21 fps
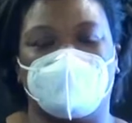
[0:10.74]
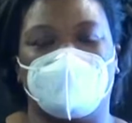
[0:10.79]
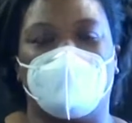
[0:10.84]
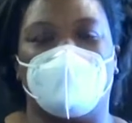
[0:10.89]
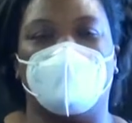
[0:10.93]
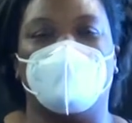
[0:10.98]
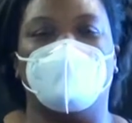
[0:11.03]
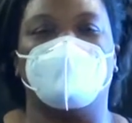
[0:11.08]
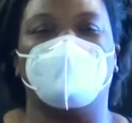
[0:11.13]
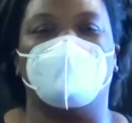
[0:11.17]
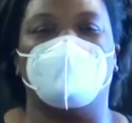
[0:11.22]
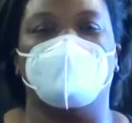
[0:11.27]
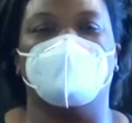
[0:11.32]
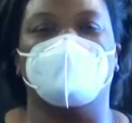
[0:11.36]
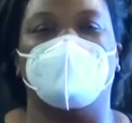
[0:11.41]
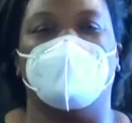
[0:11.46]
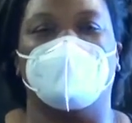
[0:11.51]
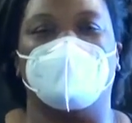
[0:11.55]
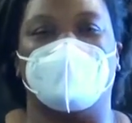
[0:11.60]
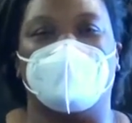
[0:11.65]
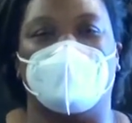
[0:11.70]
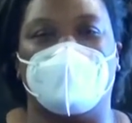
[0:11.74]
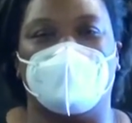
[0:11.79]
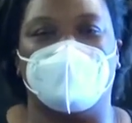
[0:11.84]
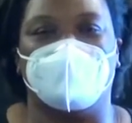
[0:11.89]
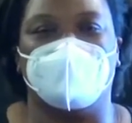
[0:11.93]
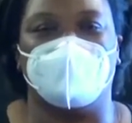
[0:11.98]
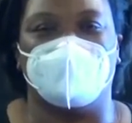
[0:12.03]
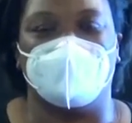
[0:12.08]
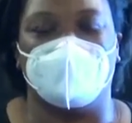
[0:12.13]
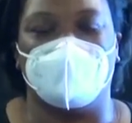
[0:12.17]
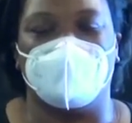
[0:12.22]
Code Word
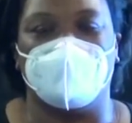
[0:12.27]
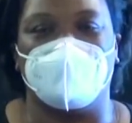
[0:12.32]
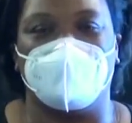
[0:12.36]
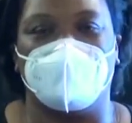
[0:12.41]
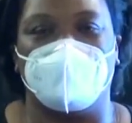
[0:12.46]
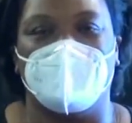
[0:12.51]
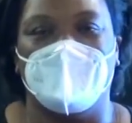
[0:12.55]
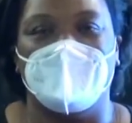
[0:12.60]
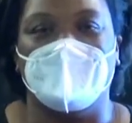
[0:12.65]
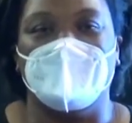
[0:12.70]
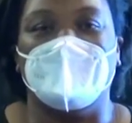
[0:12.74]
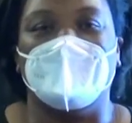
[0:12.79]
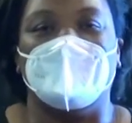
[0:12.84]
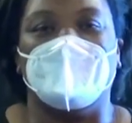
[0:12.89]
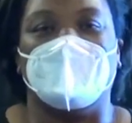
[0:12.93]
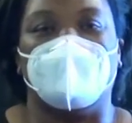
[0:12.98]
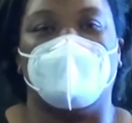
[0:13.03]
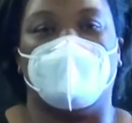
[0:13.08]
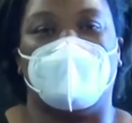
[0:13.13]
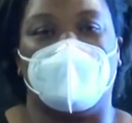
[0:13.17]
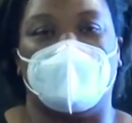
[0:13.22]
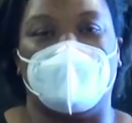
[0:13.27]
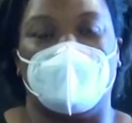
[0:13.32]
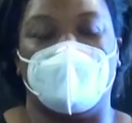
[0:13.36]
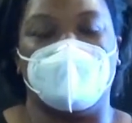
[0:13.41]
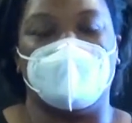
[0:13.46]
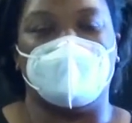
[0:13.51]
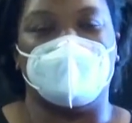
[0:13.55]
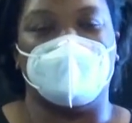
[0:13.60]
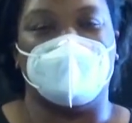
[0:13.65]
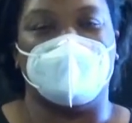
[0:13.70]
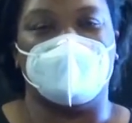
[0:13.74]
Technology. My name
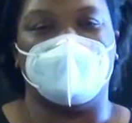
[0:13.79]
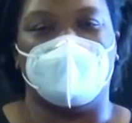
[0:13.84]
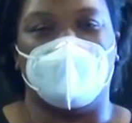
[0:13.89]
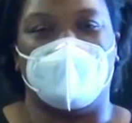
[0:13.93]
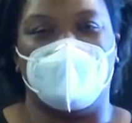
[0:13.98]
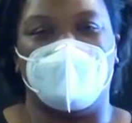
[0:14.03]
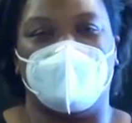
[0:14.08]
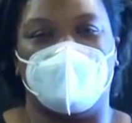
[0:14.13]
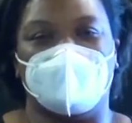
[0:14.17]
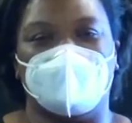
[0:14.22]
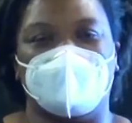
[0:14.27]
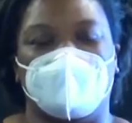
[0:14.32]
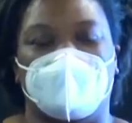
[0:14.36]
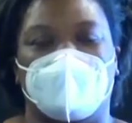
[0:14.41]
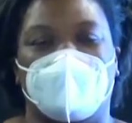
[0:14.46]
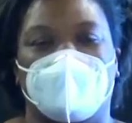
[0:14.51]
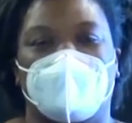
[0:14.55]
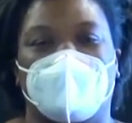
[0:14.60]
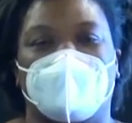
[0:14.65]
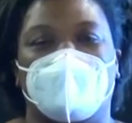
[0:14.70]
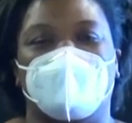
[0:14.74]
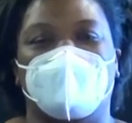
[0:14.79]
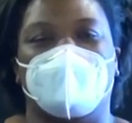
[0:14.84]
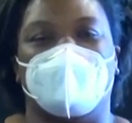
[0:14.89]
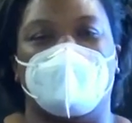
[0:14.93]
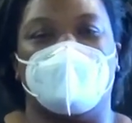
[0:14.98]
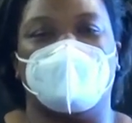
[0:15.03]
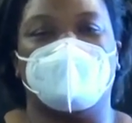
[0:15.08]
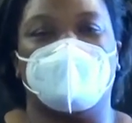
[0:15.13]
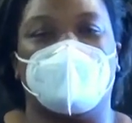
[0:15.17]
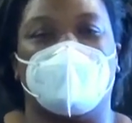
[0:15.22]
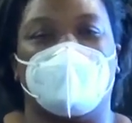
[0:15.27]
is Elise Davis, and I am the
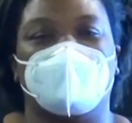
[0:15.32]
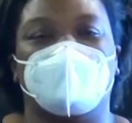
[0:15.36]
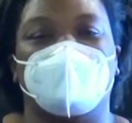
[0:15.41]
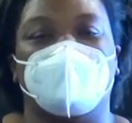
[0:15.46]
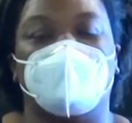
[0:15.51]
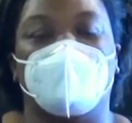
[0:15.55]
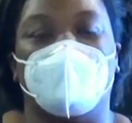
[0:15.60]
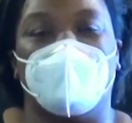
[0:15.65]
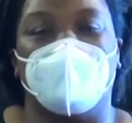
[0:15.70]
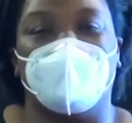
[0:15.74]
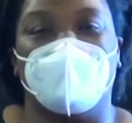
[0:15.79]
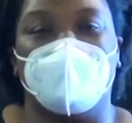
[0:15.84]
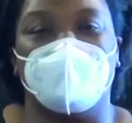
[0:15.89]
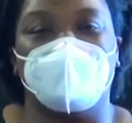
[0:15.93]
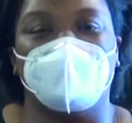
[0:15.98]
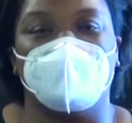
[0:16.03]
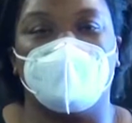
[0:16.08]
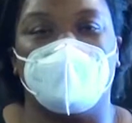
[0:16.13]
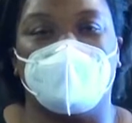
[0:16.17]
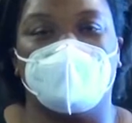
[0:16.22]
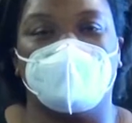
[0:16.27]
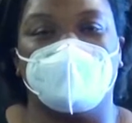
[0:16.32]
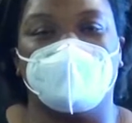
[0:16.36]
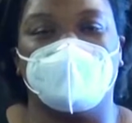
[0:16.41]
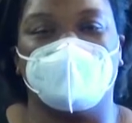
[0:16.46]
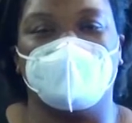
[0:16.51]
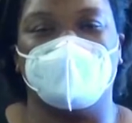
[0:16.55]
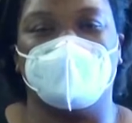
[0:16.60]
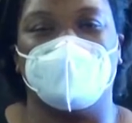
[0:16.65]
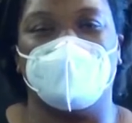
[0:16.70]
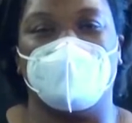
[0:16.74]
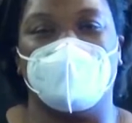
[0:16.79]
Education Program
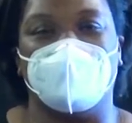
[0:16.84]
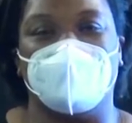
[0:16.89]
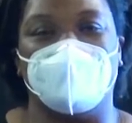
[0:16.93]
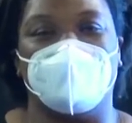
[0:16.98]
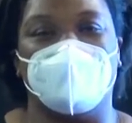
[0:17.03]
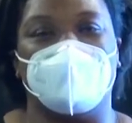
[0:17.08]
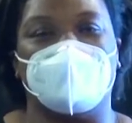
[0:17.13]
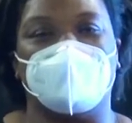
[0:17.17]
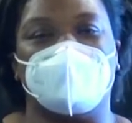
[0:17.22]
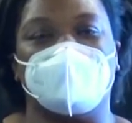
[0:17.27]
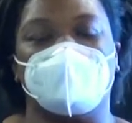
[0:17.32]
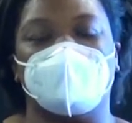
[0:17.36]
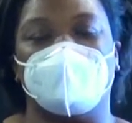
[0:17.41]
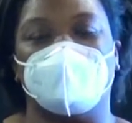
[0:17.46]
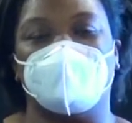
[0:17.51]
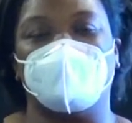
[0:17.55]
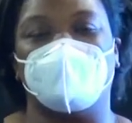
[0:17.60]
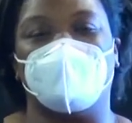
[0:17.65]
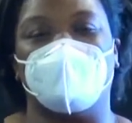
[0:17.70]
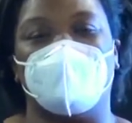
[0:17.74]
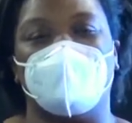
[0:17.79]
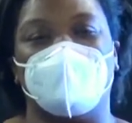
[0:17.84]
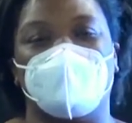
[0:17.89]
Specialist here at the 6th